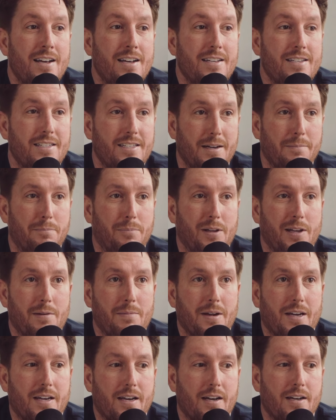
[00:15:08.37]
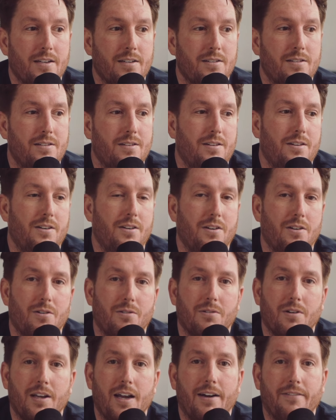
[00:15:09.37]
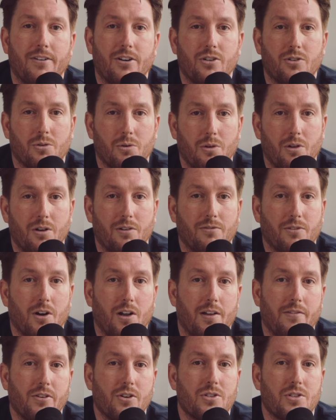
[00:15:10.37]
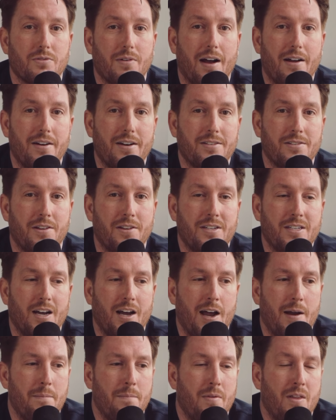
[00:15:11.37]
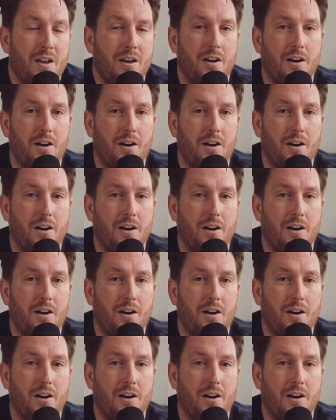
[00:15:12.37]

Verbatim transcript: simply because you don't really have control over all of your surroundings all the time.